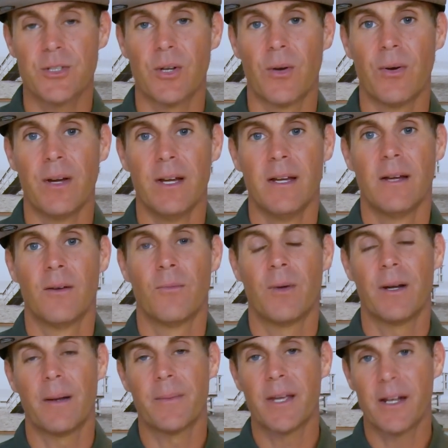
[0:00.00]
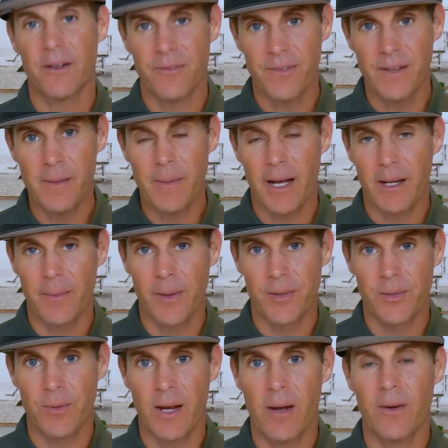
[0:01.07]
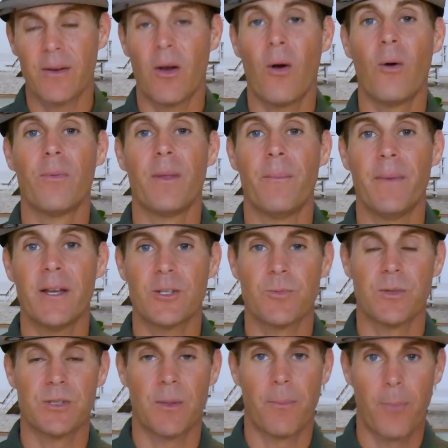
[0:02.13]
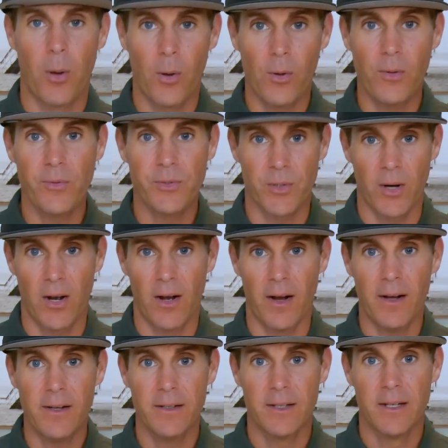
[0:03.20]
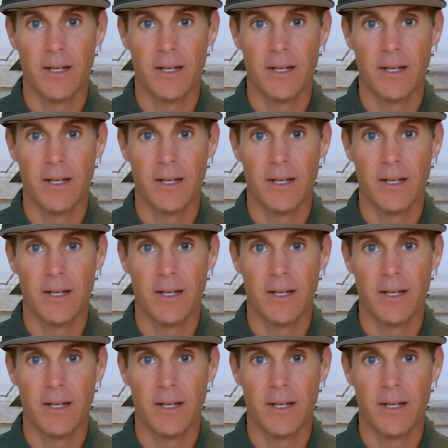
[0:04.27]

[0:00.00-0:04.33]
So when I'm getting feedback about the round, oh, the miss was a pull draw.